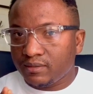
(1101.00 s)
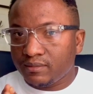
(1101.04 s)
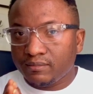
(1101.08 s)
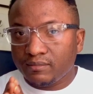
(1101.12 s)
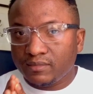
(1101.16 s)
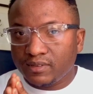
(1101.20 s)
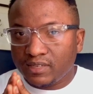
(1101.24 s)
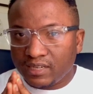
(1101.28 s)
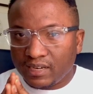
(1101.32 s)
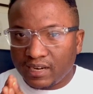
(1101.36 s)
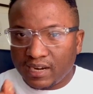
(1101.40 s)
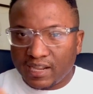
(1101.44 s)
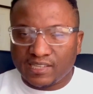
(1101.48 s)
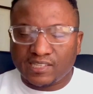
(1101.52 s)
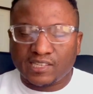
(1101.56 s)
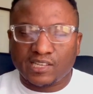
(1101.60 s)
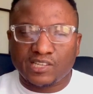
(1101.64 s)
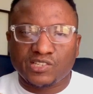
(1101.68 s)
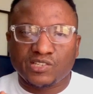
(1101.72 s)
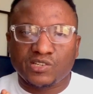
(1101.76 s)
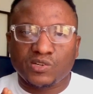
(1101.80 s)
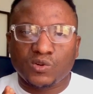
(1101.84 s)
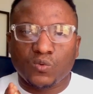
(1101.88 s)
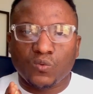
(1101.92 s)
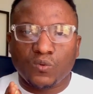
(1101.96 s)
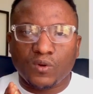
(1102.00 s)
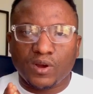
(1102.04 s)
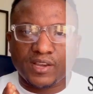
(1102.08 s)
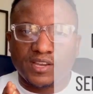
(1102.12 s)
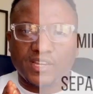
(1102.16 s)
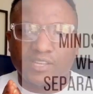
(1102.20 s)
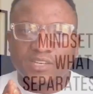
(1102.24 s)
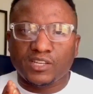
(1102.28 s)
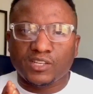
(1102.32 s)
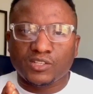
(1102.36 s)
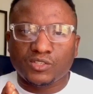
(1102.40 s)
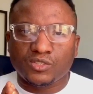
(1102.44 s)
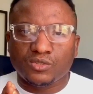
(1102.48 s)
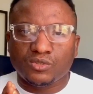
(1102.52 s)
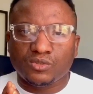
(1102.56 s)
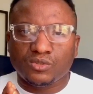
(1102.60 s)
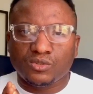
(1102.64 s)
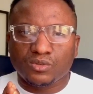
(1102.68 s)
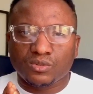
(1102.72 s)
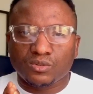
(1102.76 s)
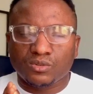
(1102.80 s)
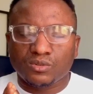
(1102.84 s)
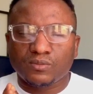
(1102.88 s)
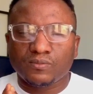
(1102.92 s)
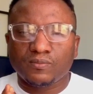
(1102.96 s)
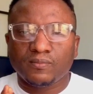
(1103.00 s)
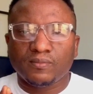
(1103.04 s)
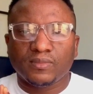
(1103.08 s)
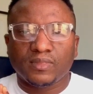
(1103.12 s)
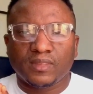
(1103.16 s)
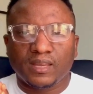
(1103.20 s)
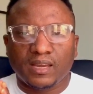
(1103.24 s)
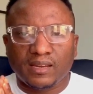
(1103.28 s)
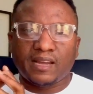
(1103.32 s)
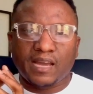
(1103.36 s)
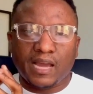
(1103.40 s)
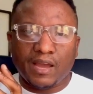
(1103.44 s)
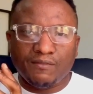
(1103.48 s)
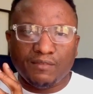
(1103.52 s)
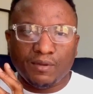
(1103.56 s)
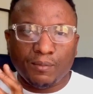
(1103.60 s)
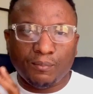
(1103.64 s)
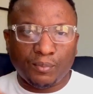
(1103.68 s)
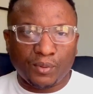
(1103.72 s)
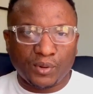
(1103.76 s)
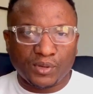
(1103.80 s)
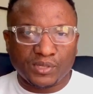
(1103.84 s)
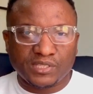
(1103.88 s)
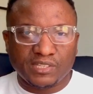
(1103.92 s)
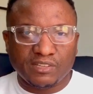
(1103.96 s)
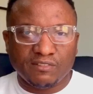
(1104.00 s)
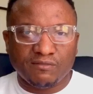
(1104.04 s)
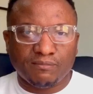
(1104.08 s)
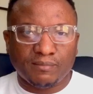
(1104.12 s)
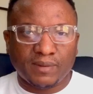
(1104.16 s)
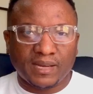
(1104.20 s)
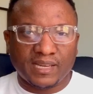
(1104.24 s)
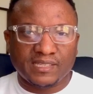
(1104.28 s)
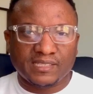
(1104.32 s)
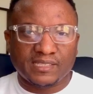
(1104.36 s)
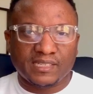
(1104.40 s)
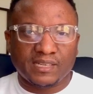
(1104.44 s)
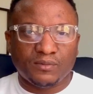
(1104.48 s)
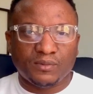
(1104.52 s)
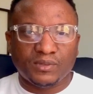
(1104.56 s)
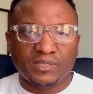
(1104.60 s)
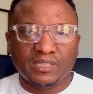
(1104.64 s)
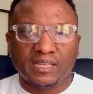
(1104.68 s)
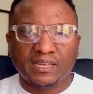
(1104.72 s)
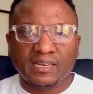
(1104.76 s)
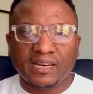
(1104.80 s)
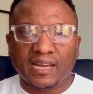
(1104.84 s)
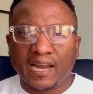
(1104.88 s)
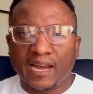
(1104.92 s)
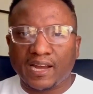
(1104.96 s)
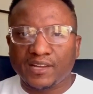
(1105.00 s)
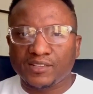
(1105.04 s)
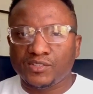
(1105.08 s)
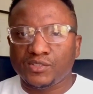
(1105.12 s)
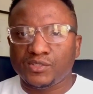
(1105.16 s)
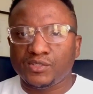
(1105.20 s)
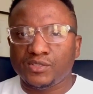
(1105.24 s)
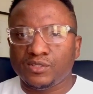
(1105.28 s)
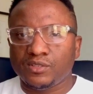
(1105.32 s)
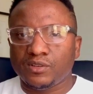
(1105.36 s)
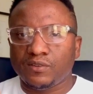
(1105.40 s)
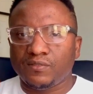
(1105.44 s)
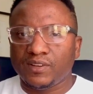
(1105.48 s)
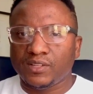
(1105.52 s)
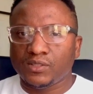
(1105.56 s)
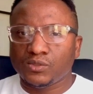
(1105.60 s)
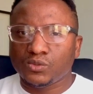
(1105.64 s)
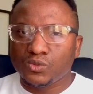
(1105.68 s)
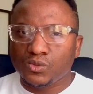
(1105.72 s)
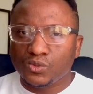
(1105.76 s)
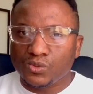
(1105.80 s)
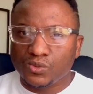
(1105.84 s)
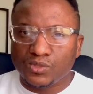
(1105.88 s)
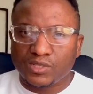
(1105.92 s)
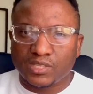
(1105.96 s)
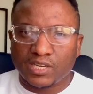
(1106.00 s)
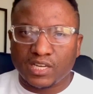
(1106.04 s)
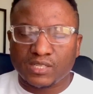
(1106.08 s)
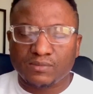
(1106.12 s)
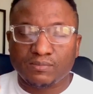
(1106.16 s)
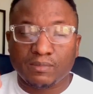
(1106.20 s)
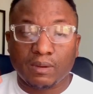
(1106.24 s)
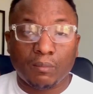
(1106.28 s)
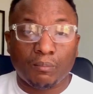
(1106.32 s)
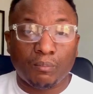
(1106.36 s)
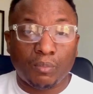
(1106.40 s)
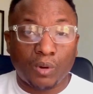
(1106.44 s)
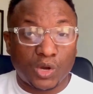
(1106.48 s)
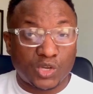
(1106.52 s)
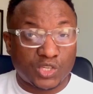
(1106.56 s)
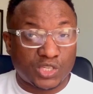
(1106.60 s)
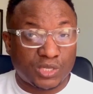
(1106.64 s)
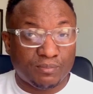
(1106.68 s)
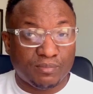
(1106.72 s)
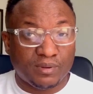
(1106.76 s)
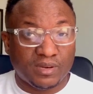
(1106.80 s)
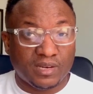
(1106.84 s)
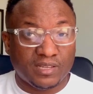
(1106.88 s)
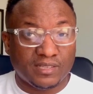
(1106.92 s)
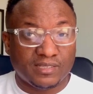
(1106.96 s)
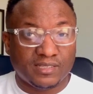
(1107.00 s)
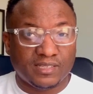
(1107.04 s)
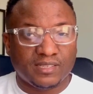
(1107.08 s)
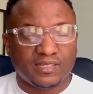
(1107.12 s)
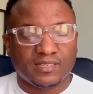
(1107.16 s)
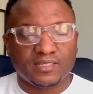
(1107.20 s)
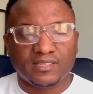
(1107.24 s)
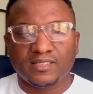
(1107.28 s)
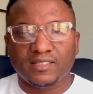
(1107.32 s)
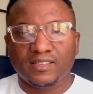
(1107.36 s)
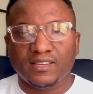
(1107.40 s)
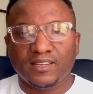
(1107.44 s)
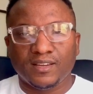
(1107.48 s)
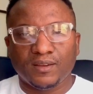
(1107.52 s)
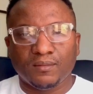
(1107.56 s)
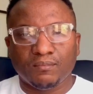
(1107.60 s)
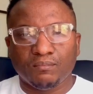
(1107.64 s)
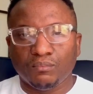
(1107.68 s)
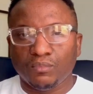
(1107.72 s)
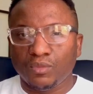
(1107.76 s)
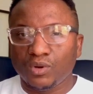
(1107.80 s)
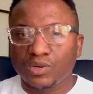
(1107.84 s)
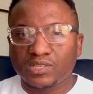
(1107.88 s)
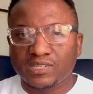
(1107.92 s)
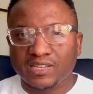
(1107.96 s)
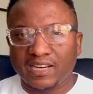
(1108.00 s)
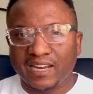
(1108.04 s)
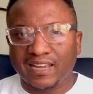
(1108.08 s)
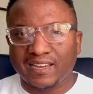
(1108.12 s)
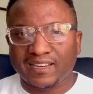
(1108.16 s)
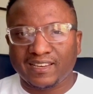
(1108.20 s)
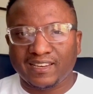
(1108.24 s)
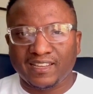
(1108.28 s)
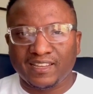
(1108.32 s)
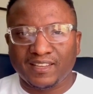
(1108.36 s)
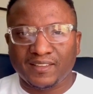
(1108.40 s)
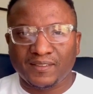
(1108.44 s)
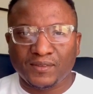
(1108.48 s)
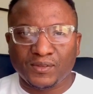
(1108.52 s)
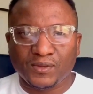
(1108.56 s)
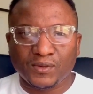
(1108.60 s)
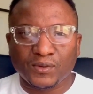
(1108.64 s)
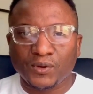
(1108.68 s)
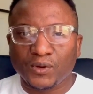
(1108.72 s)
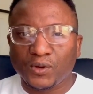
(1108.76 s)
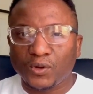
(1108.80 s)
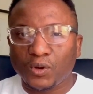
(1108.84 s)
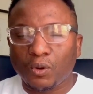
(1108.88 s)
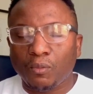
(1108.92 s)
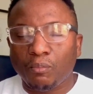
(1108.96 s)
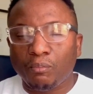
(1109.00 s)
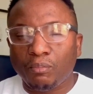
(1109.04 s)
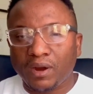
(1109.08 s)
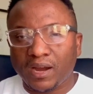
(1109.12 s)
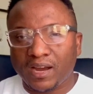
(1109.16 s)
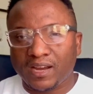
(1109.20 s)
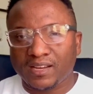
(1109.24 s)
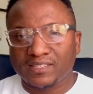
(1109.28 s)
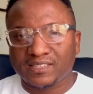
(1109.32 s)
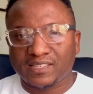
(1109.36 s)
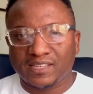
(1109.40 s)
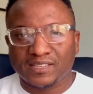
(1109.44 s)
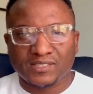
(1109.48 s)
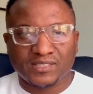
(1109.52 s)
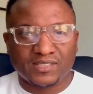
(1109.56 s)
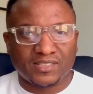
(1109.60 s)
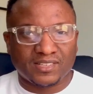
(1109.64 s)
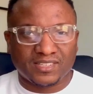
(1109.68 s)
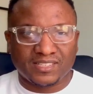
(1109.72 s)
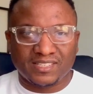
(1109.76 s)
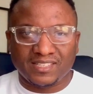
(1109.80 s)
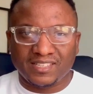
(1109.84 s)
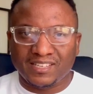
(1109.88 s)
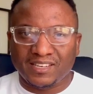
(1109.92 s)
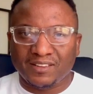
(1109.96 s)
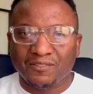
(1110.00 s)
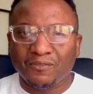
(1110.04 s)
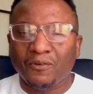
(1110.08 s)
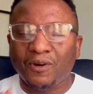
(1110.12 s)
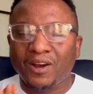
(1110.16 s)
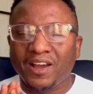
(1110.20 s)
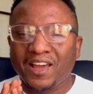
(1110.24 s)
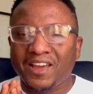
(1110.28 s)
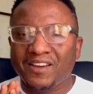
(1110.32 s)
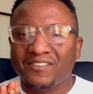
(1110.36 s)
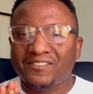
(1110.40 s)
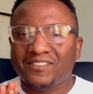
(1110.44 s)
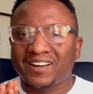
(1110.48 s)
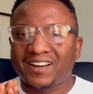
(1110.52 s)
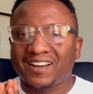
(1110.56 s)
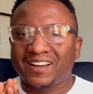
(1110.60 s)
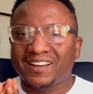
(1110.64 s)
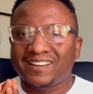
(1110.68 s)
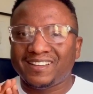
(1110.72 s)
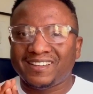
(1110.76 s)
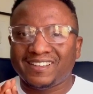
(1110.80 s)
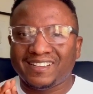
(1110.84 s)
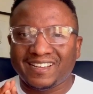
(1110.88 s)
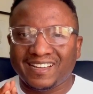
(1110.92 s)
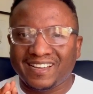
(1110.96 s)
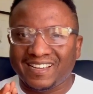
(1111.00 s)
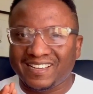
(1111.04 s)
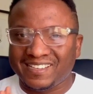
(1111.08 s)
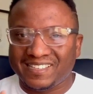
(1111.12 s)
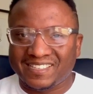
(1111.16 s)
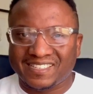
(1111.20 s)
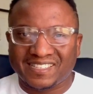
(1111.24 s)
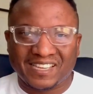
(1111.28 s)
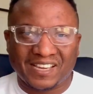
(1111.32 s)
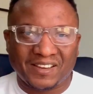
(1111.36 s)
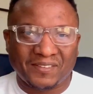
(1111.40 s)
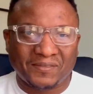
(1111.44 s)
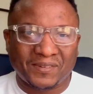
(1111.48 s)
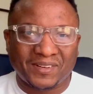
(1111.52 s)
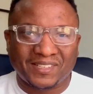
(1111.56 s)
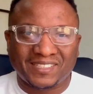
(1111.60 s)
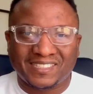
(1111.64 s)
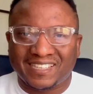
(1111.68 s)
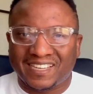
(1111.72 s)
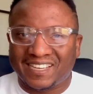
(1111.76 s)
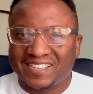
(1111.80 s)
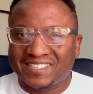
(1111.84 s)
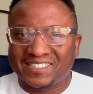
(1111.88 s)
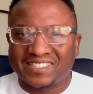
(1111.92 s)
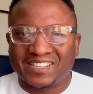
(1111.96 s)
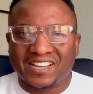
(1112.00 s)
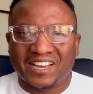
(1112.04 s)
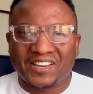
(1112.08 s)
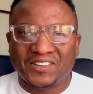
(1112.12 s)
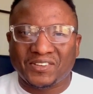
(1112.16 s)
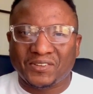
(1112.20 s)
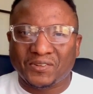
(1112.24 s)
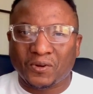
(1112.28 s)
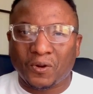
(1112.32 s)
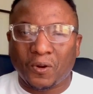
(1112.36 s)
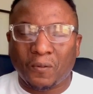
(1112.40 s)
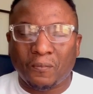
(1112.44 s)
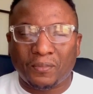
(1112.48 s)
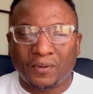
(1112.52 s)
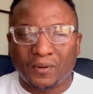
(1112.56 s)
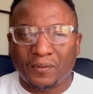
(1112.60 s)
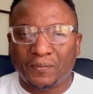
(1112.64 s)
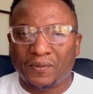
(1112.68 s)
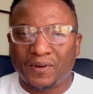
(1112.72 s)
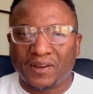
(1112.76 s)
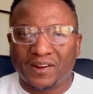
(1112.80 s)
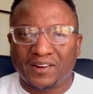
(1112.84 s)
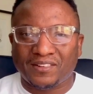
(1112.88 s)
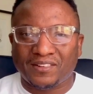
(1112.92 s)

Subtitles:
necessary work you need to do and have a positive mindset with an attitude of enthusiasm and possibilities, most likely you're going to pass and succeed in whatever exam or test that you're preparing